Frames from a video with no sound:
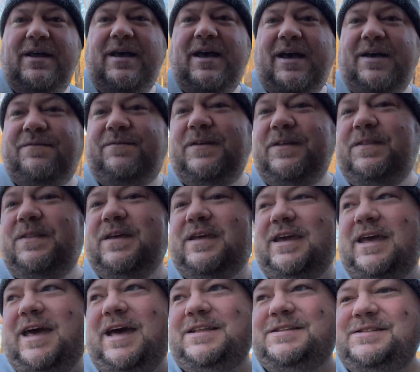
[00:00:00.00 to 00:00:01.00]
I feed the
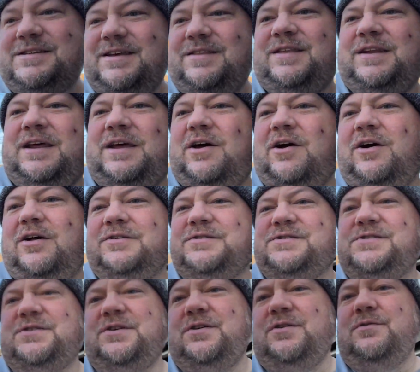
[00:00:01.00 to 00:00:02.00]
cats, and then I
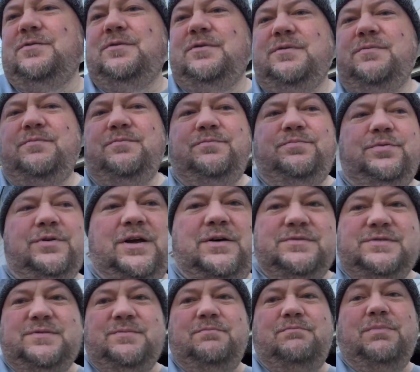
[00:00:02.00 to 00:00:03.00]
also put
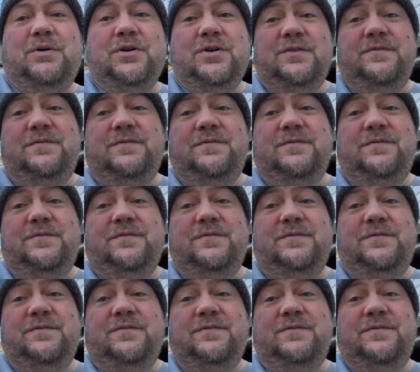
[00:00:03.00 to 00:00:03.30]
out some bird